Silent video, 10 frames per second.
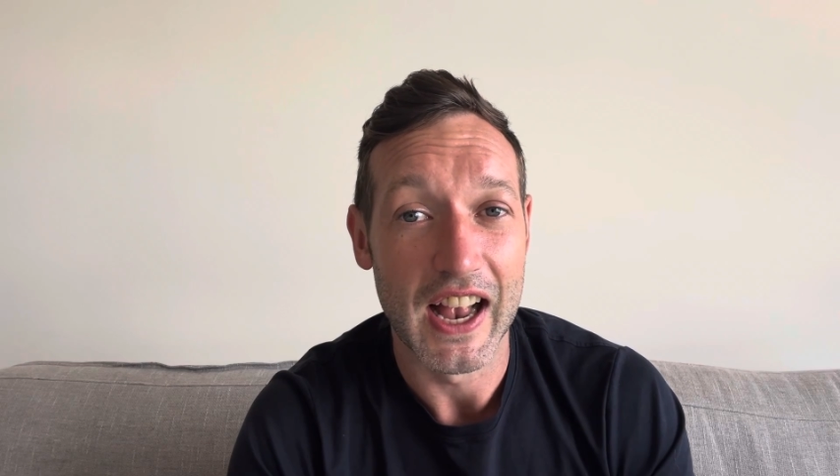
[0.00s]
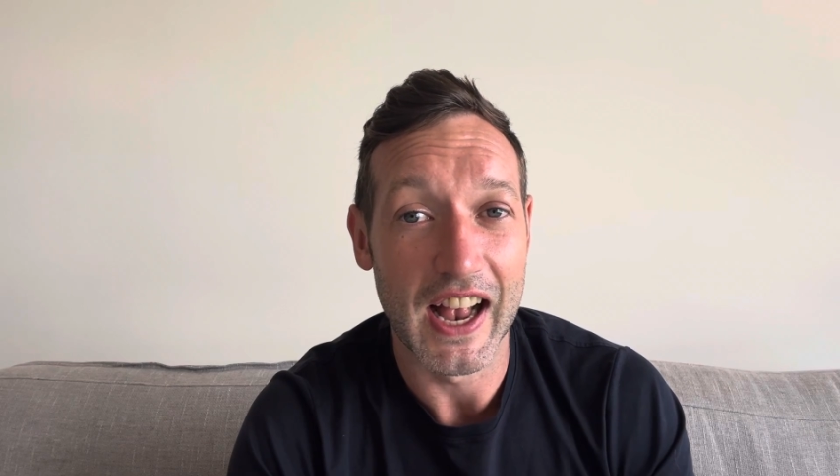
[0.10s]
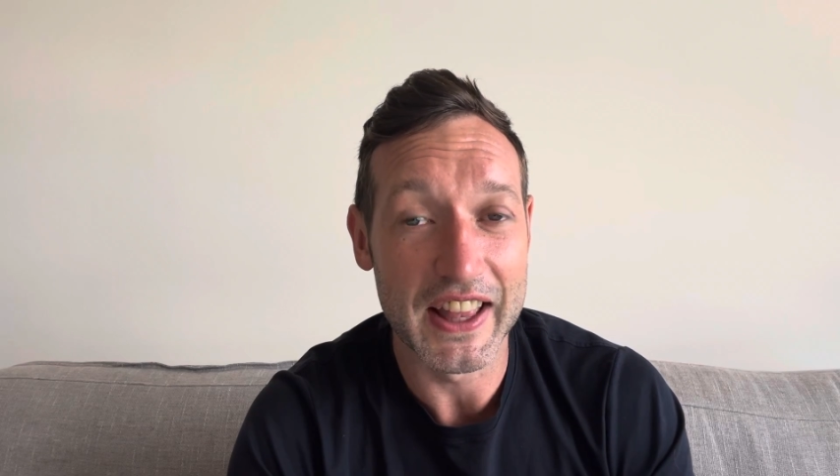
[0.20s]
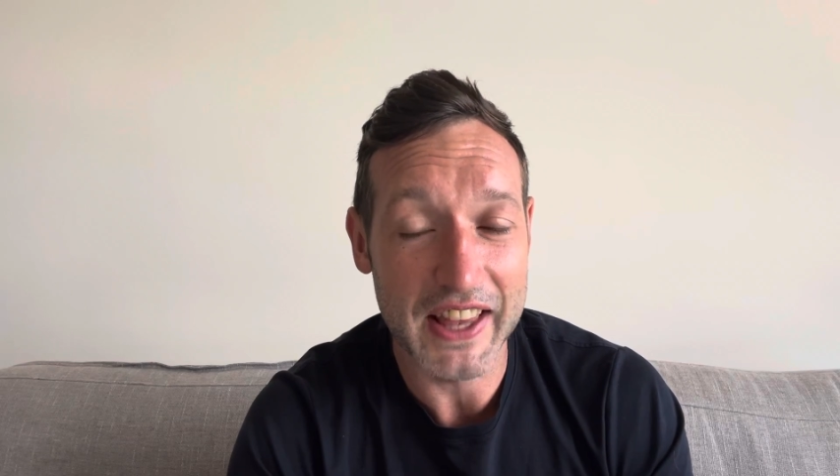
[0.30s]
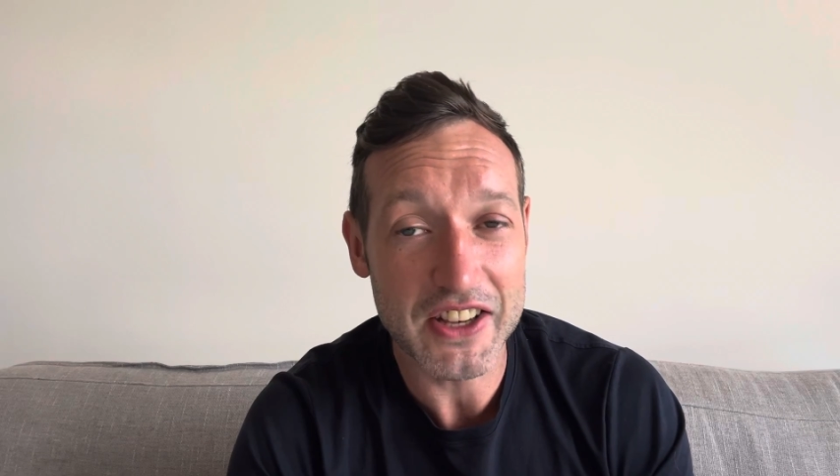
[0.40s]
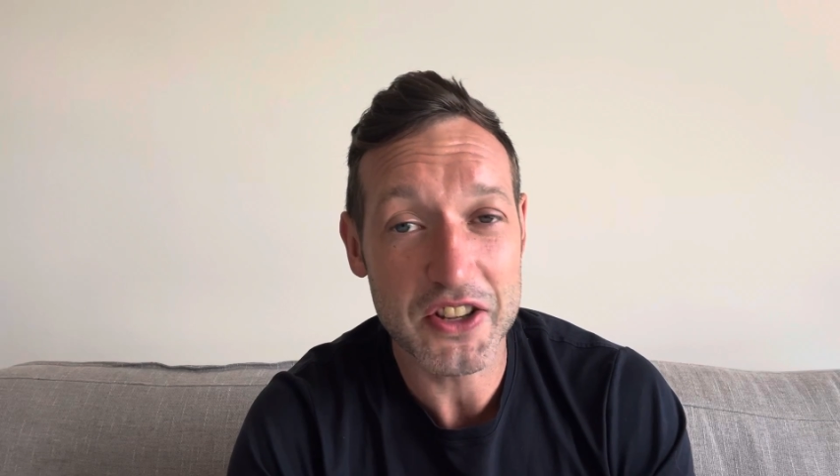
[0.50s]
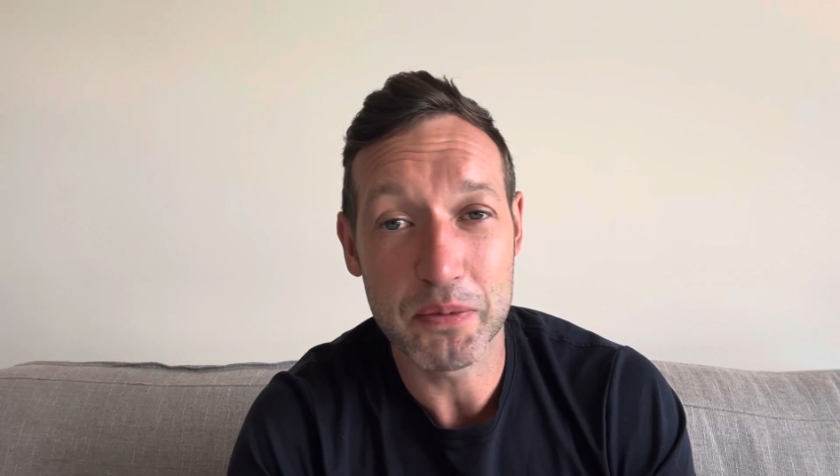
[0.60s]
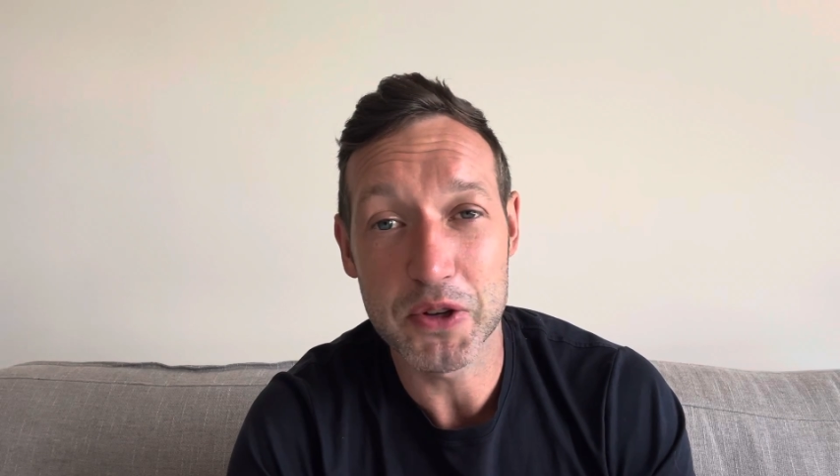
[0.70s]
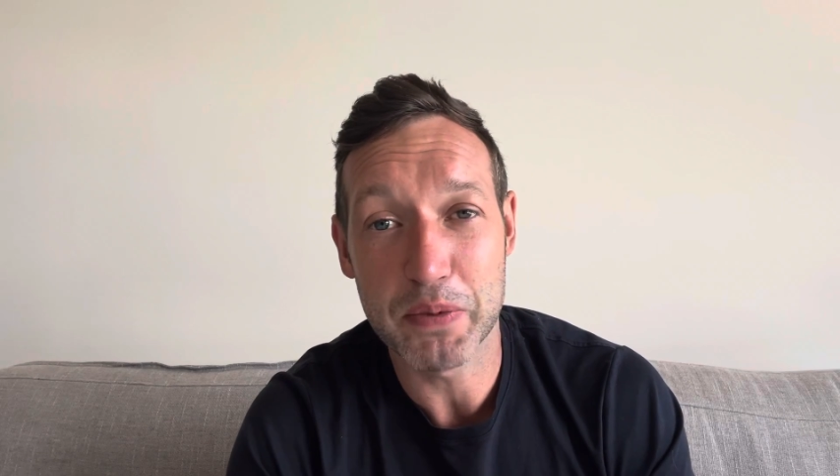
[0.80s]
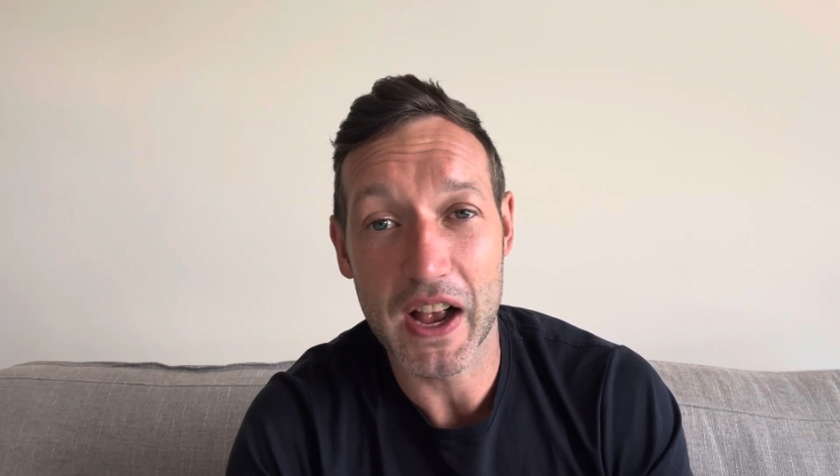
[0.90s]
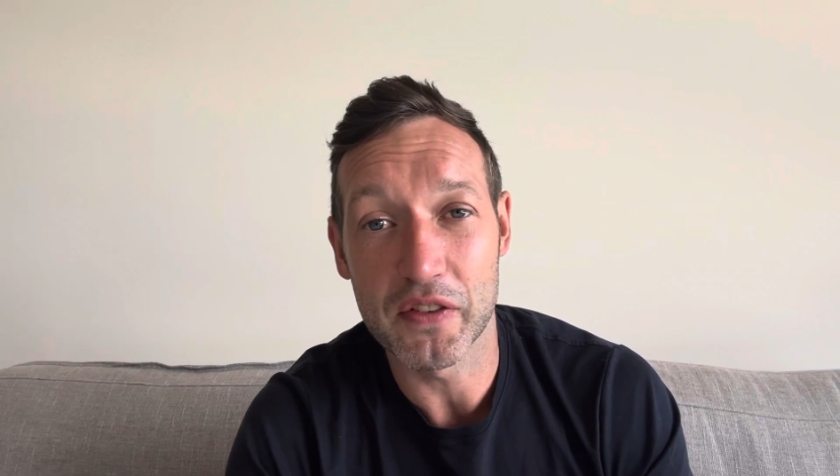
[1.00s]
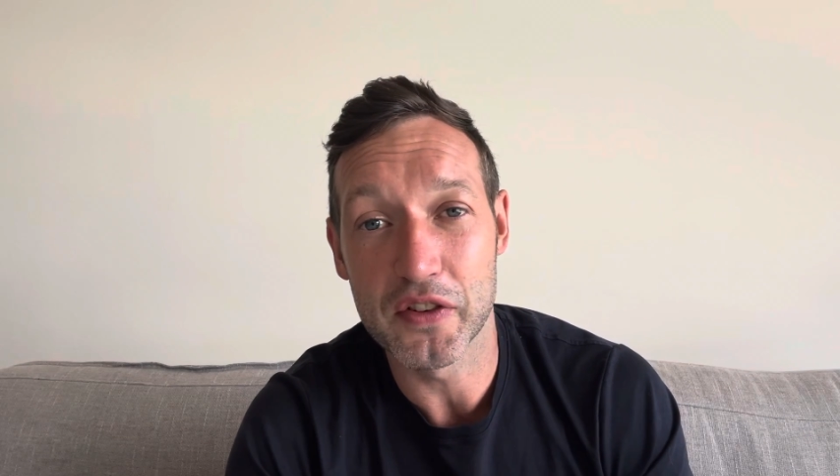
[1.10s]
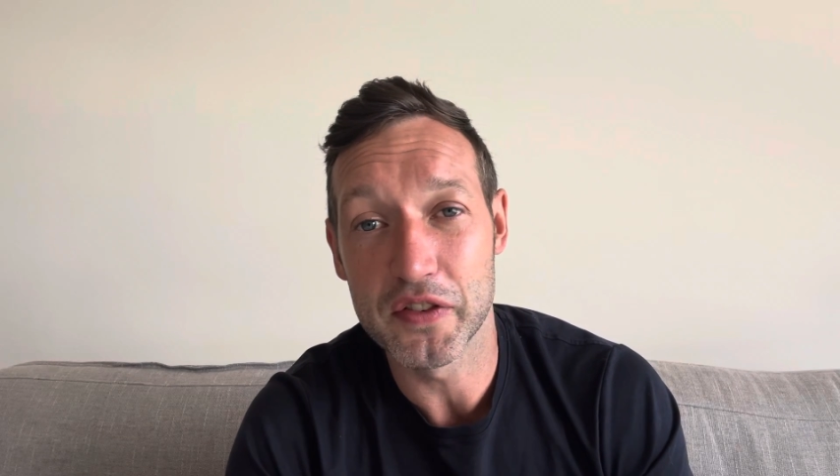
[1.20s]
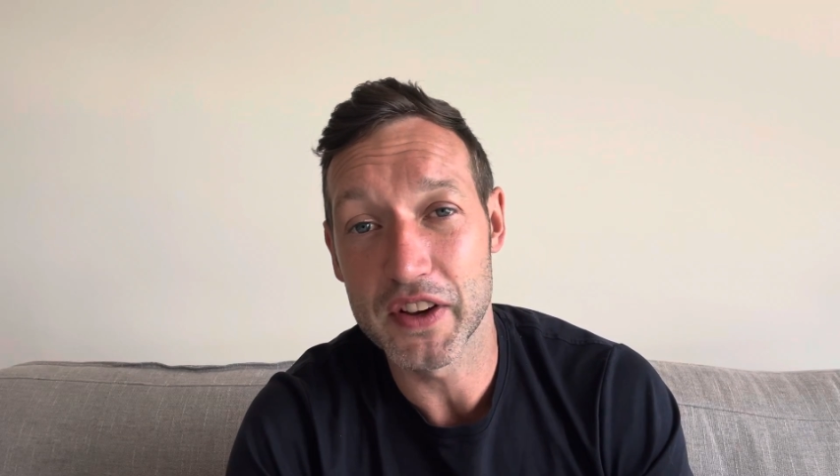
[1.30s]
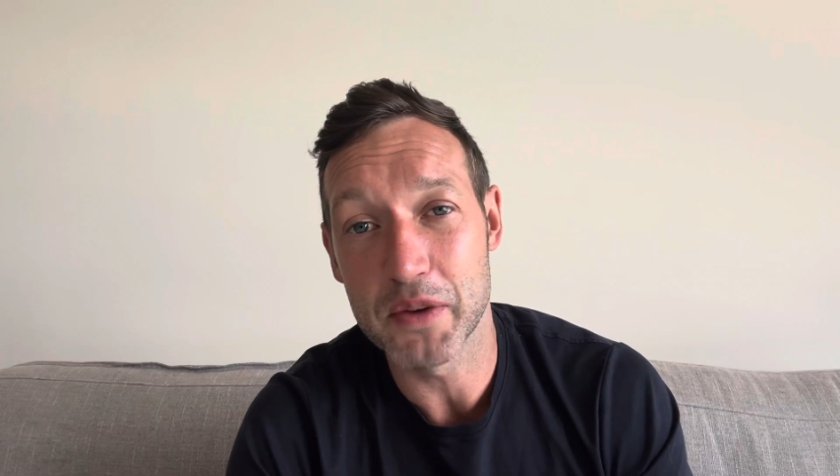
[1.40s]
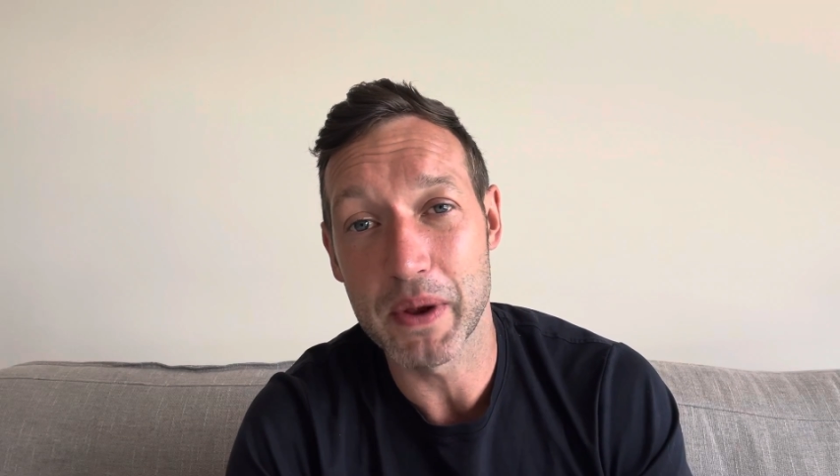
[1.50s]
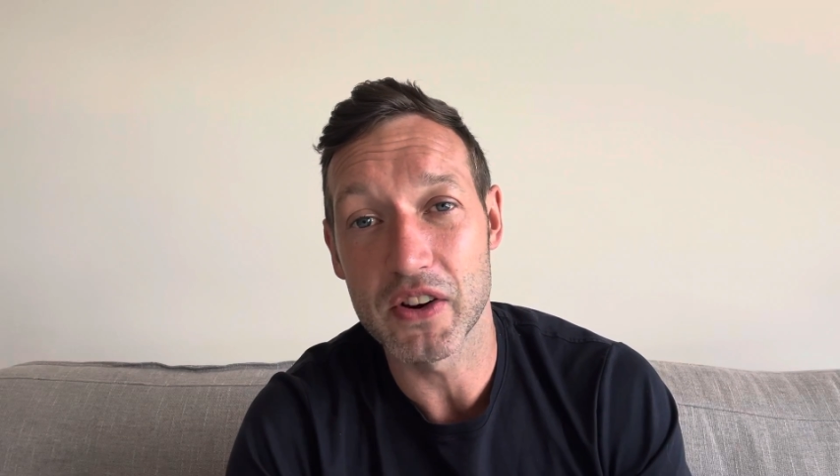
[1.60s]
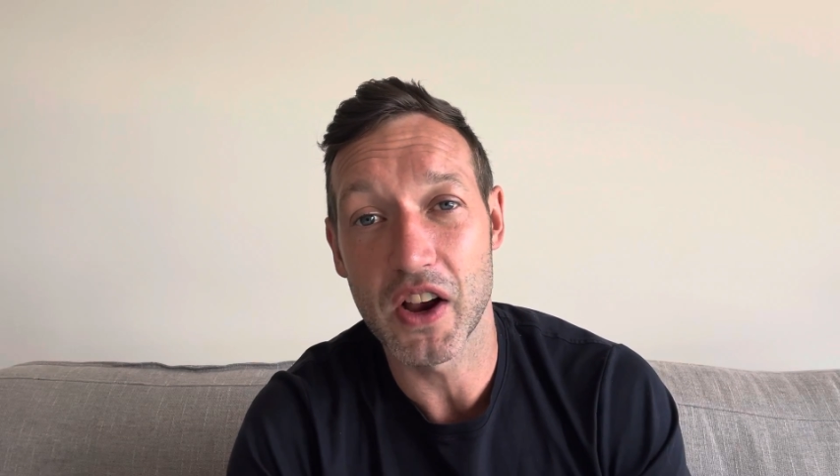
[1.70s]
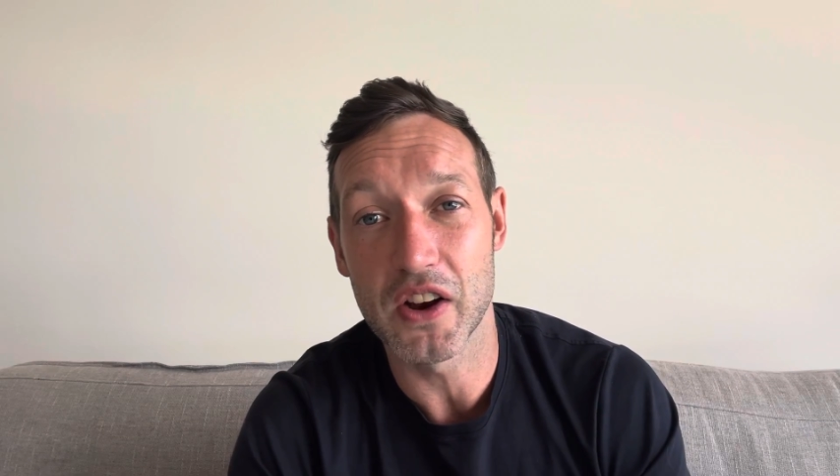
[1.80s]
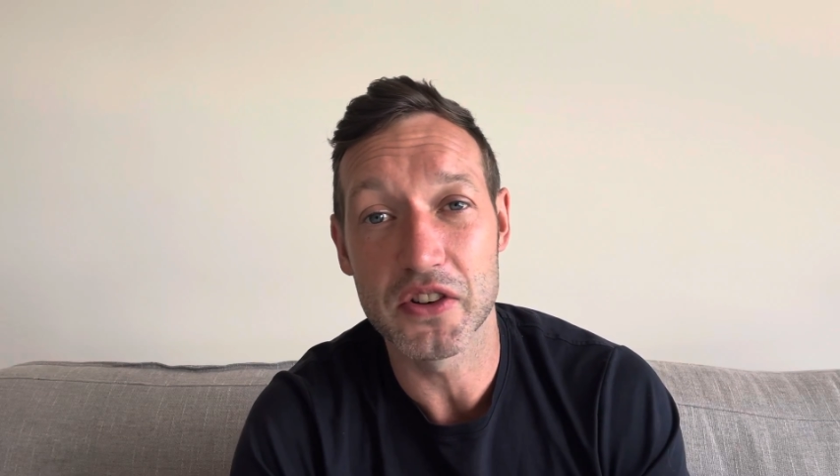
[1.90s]
And that's the most powerful thing
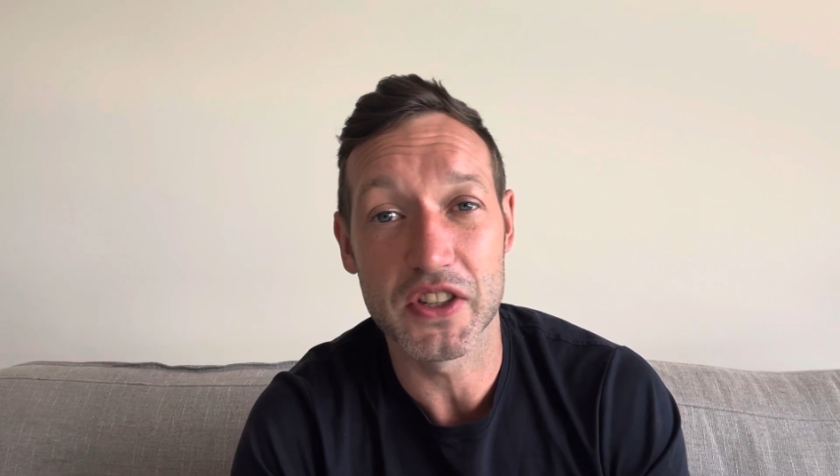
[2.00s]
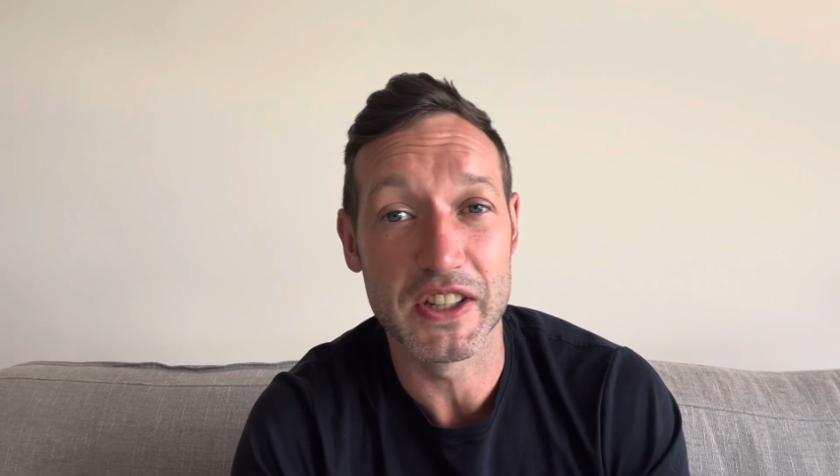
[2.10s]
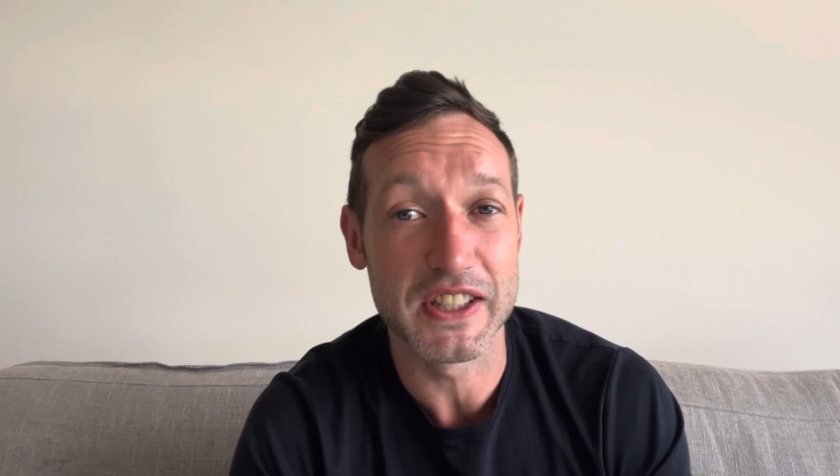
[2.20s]
about coaching,